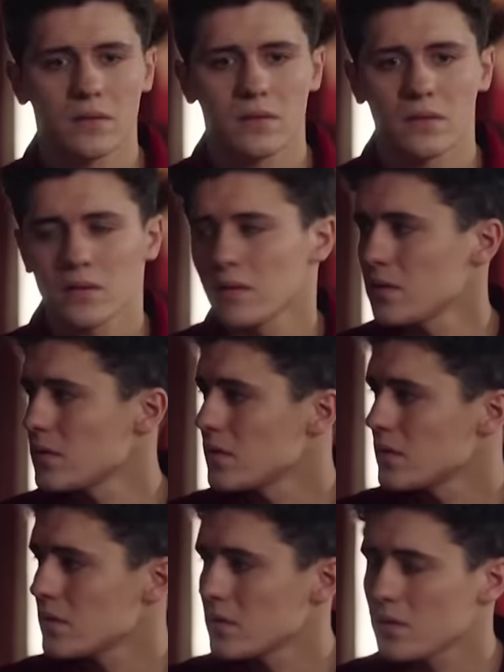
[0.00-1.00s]

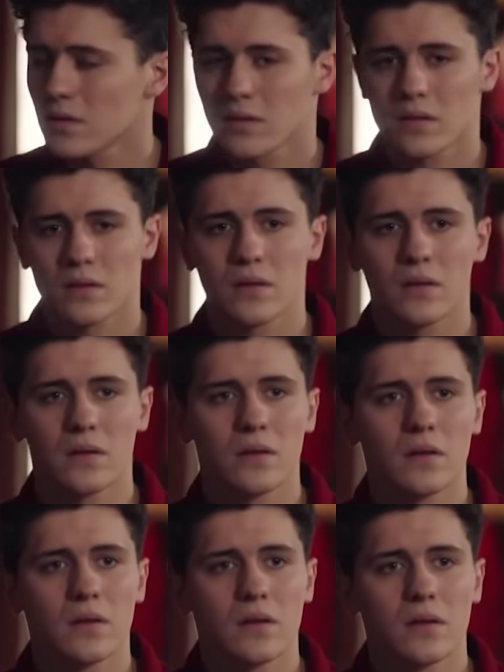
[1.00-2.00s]

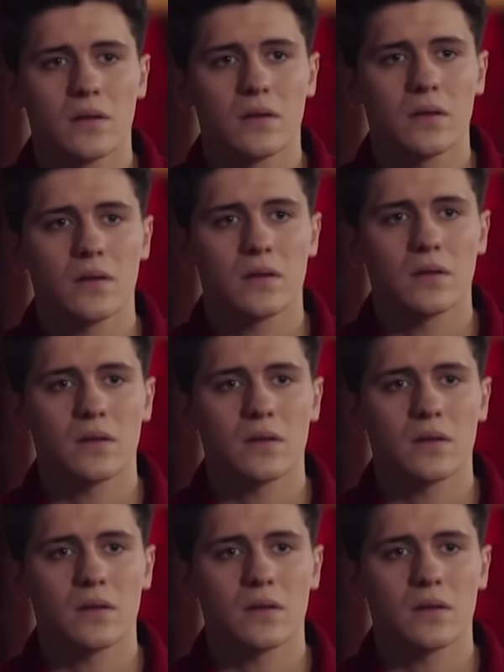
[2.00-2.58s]
The person shown says nothing.